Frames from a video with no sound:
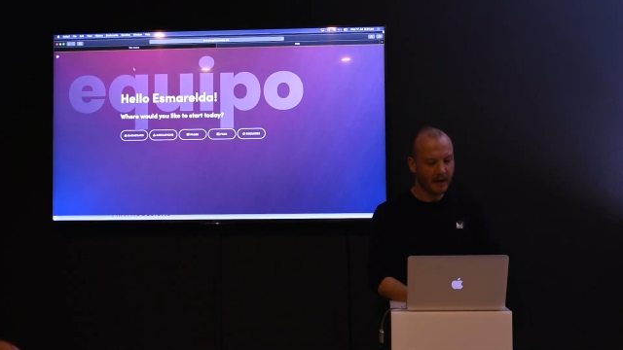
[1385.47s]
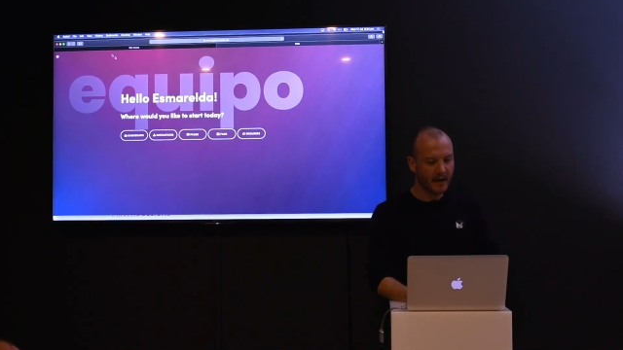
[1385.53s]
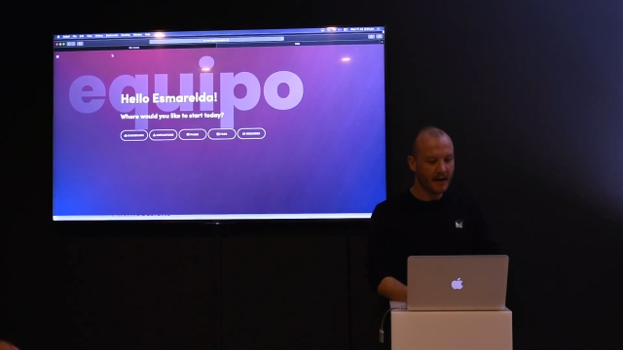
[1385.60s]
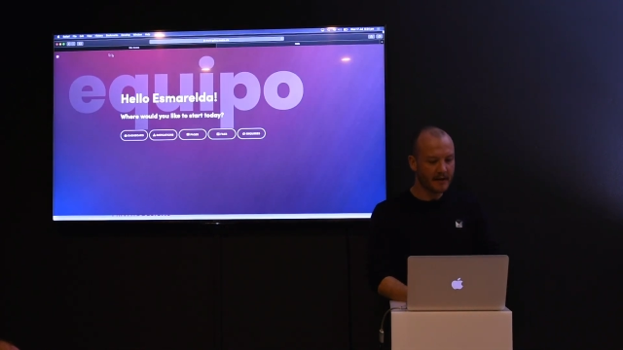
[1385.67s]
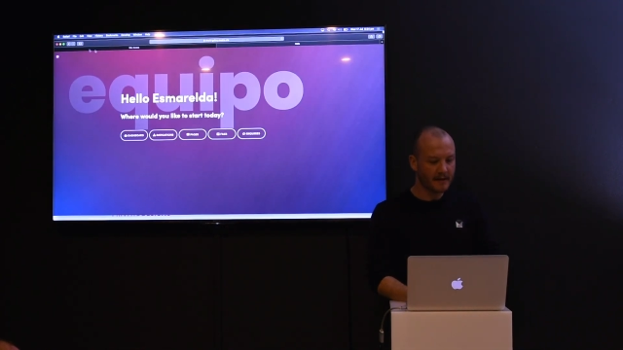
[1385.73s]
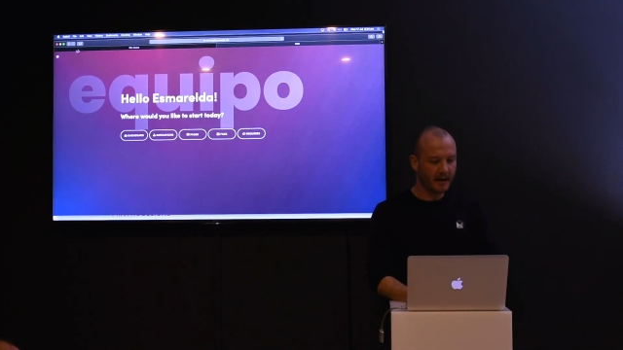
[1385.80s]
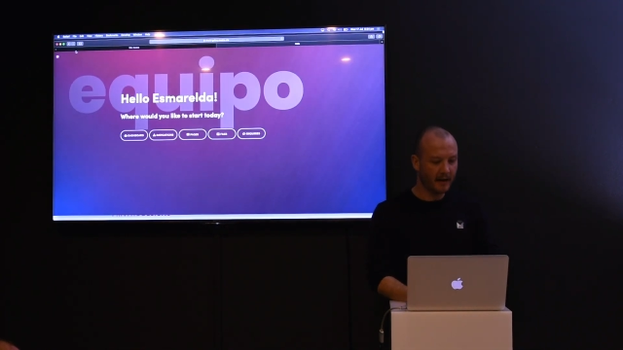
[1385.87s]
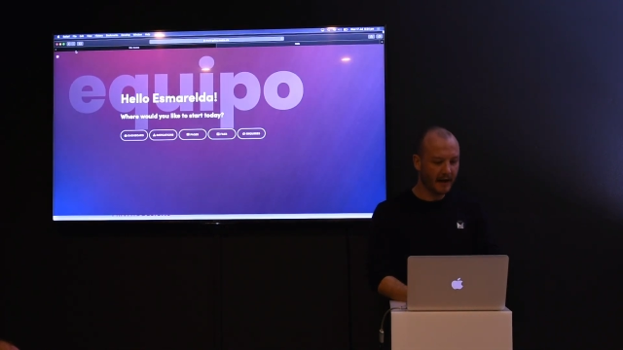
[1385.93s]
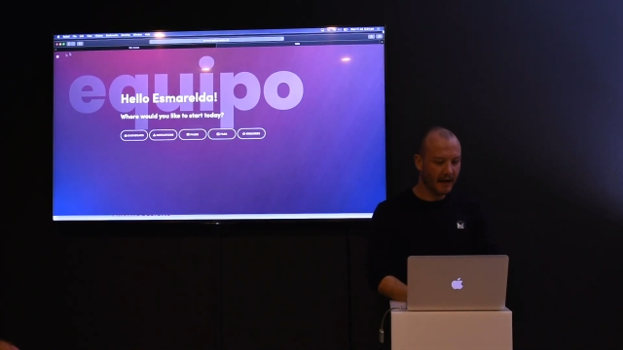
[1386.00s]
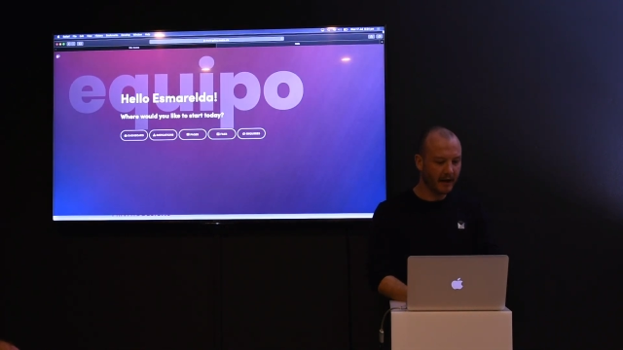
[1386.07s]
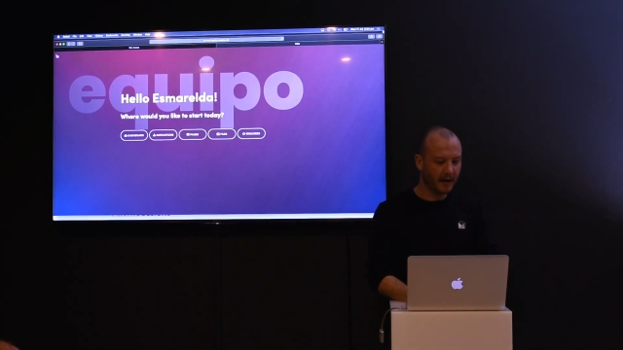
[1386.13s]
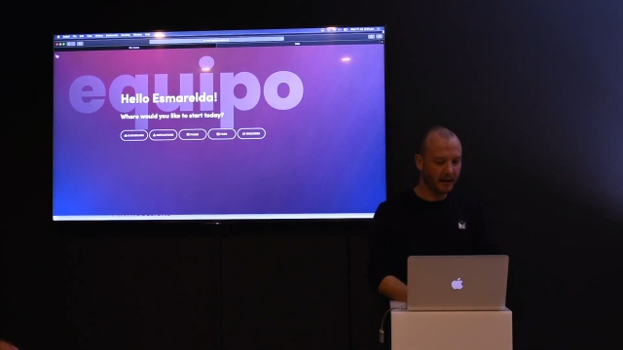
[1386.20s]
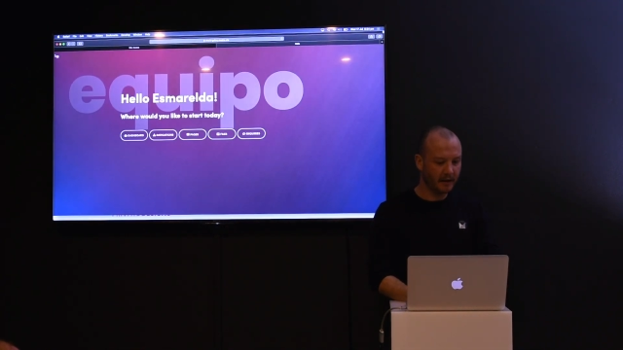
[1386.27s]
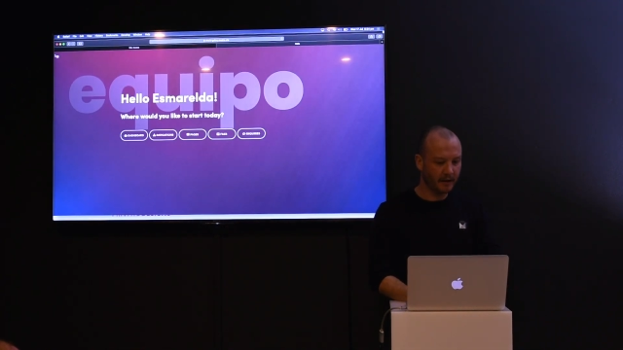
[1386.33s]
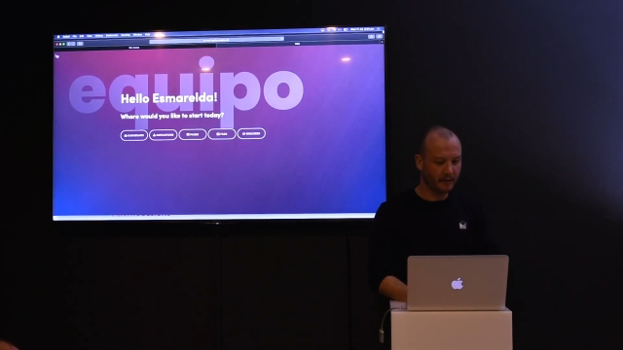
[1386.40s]
So
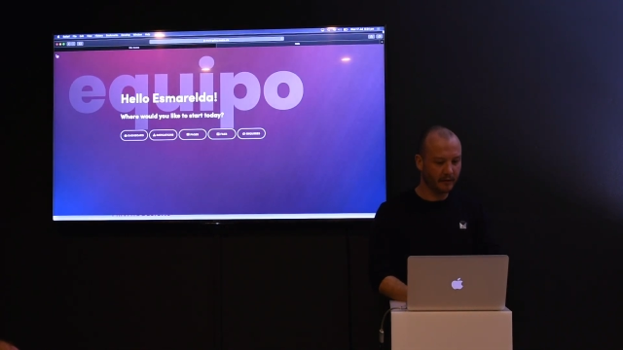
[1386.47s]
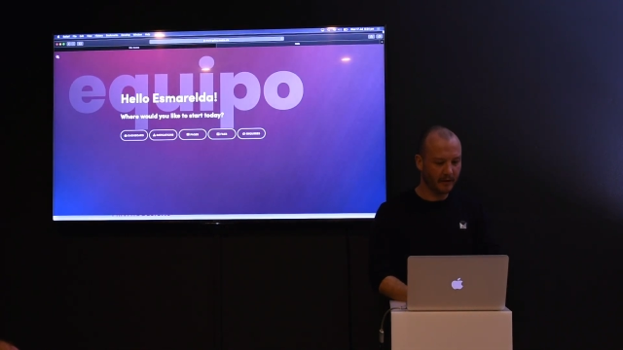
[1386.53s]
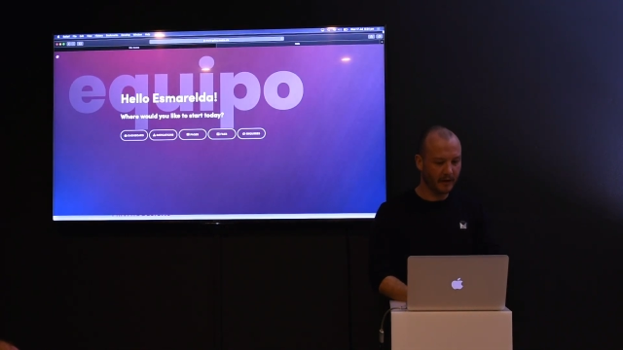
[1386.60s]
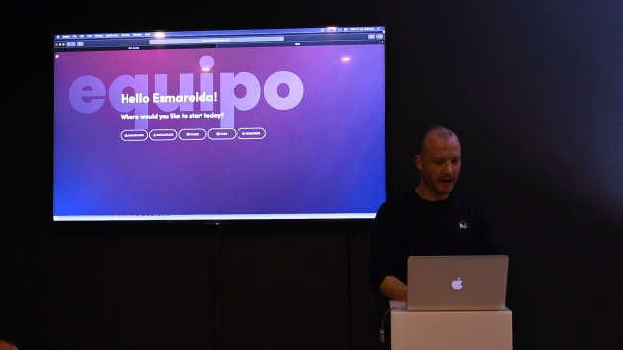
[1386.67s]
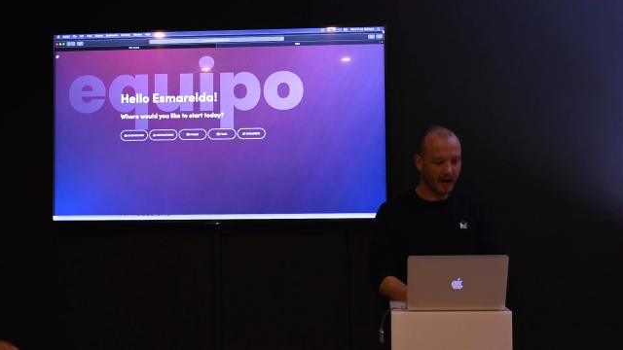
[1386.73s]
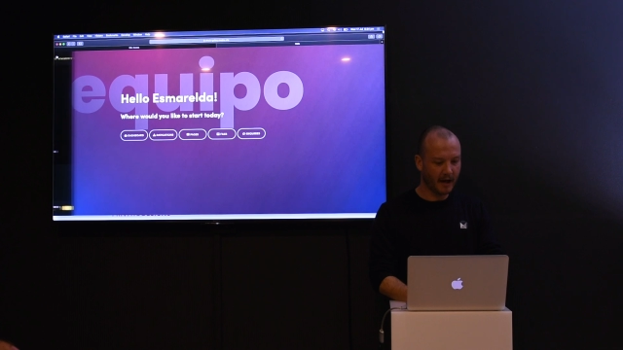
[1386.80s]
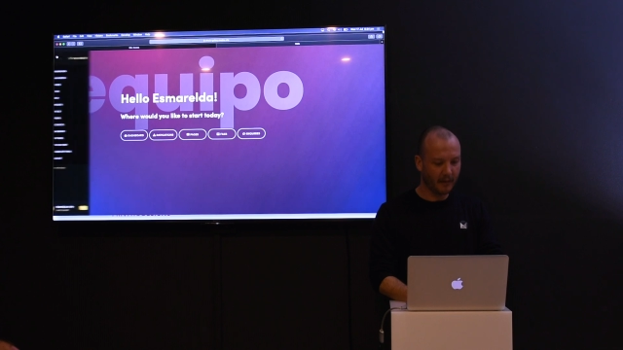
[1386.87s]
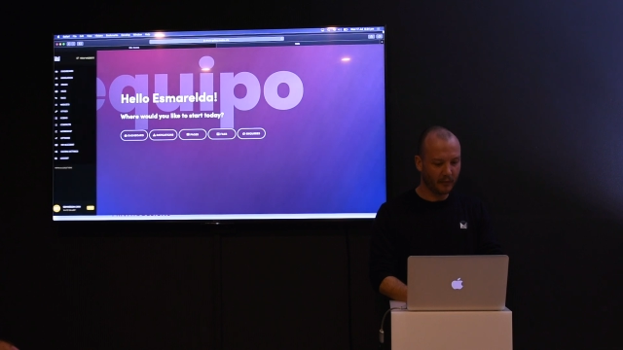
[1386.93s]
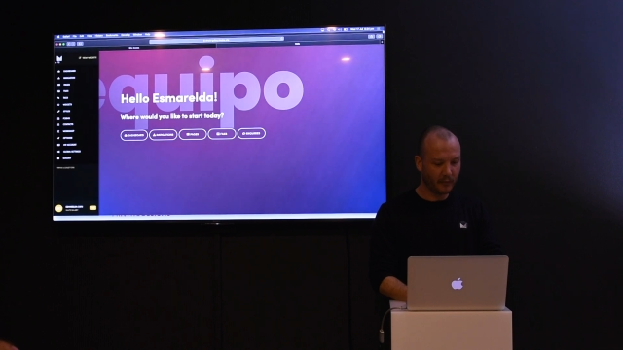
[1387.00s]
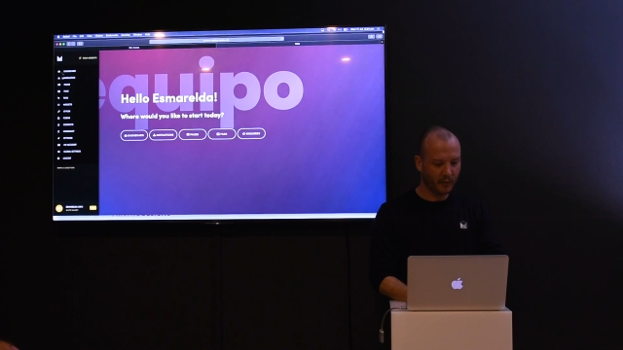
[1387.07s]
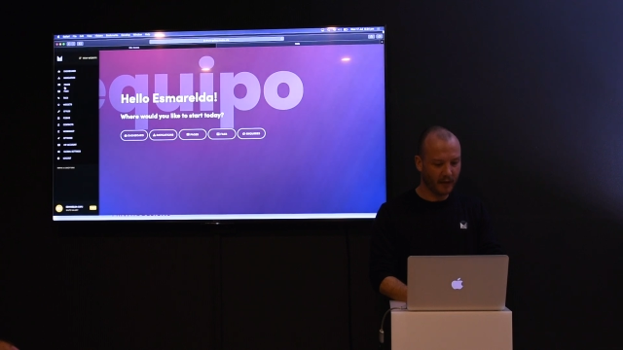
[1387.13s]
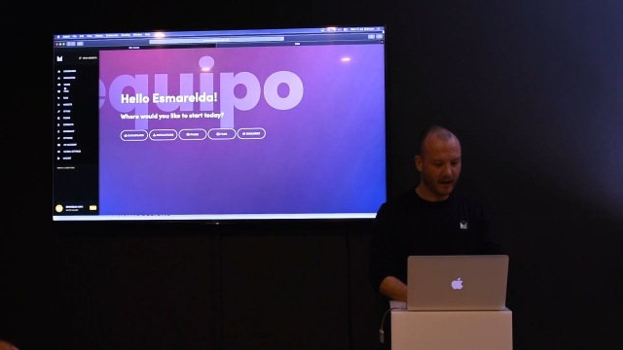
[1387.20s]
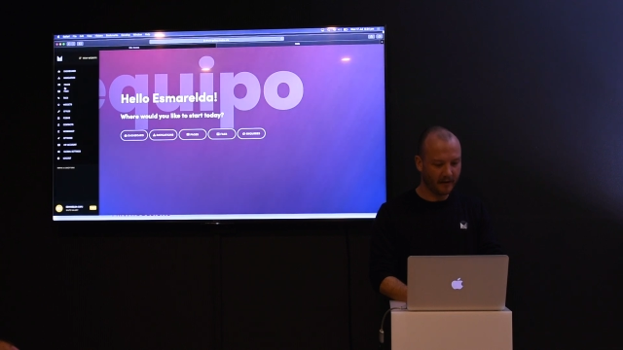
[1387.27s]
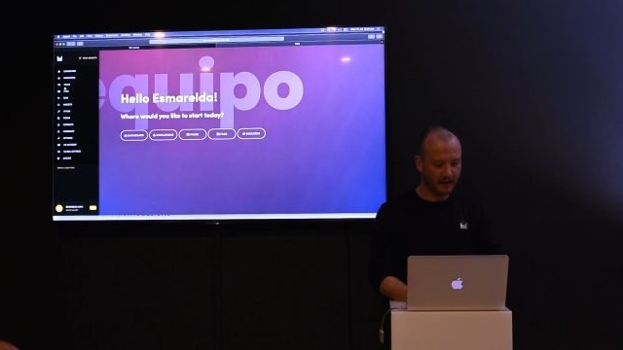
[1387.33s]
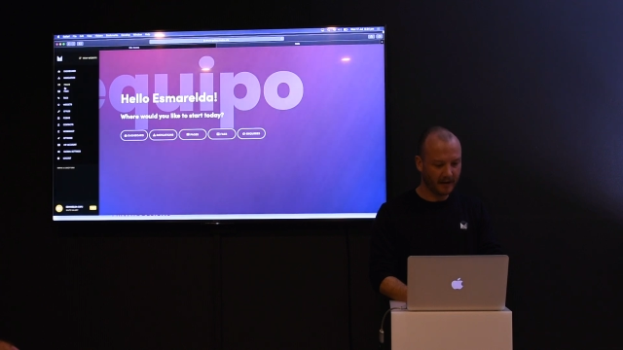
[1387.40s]
hello, whatever.